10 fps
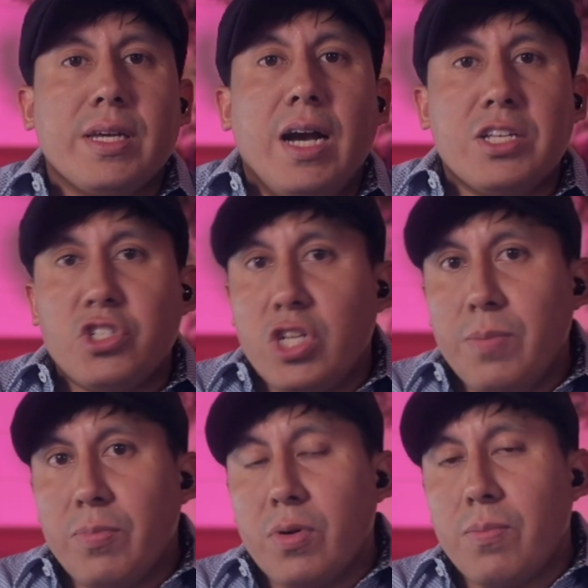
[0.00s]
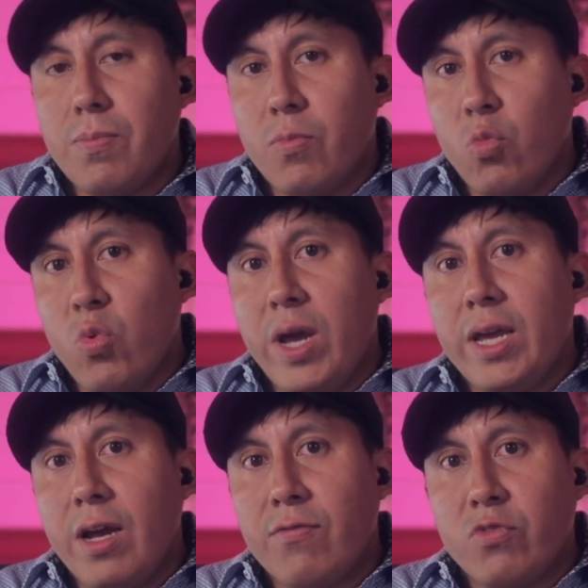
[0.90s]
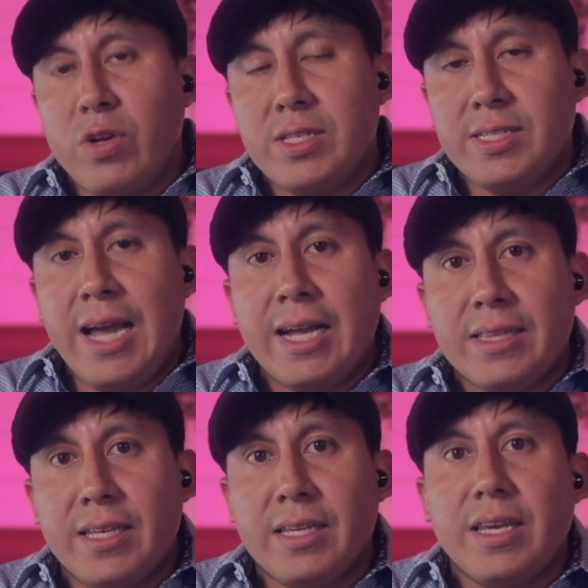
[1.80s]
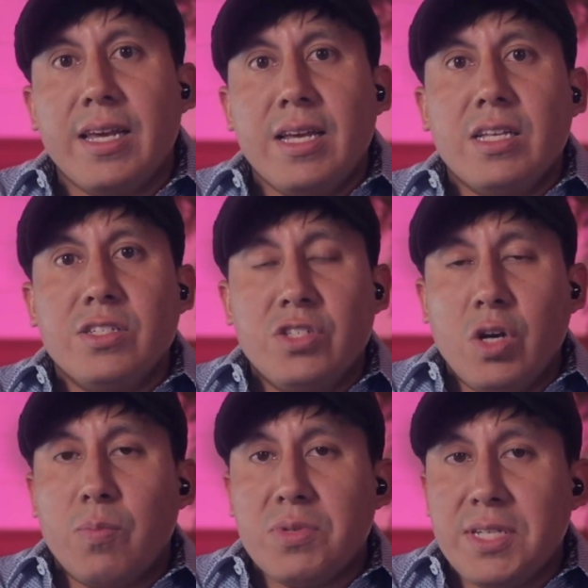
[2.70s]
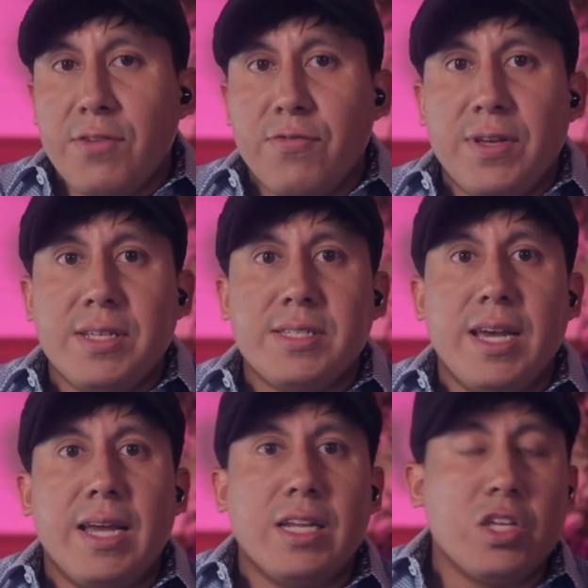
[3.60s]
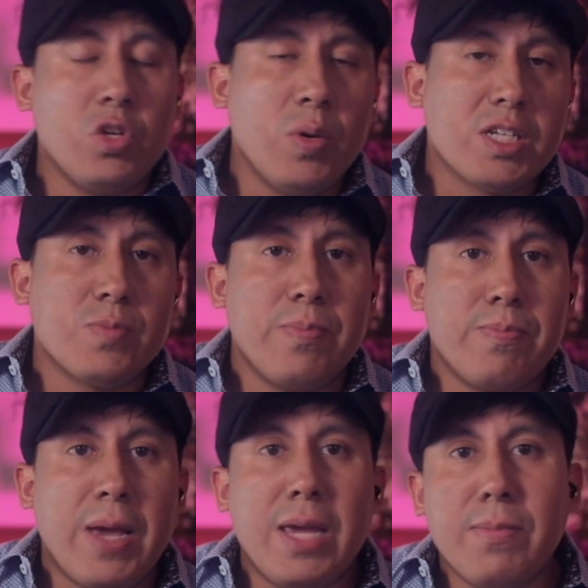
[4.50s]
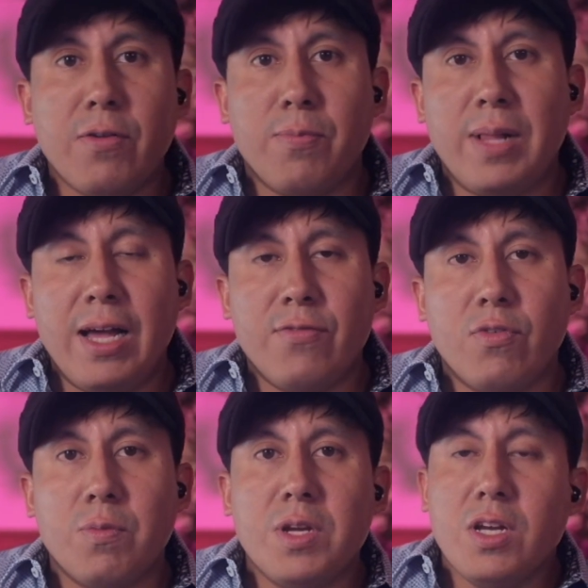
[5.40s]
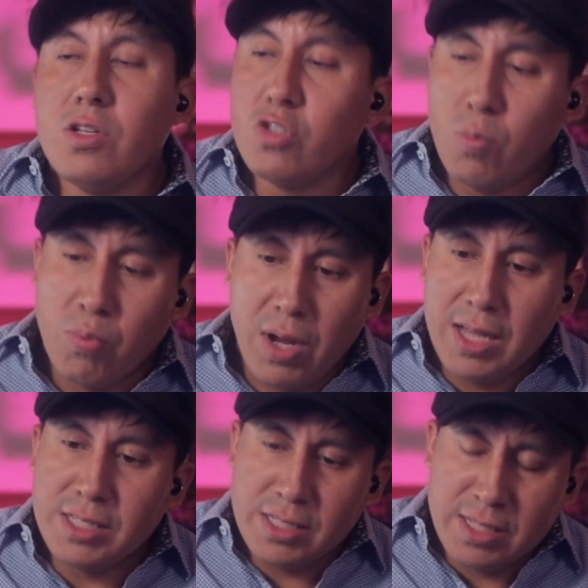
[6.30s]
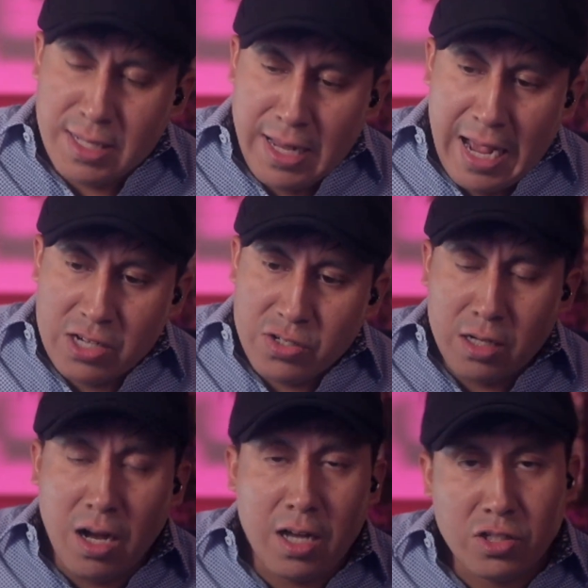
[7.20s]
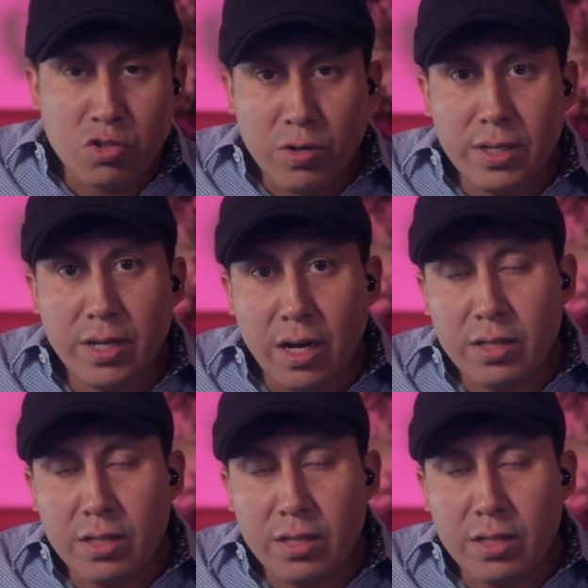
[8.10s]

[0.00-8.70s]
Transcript: a cheaper way of transacting, 0% fees, and a UX payment platform so projects can actually concentrate on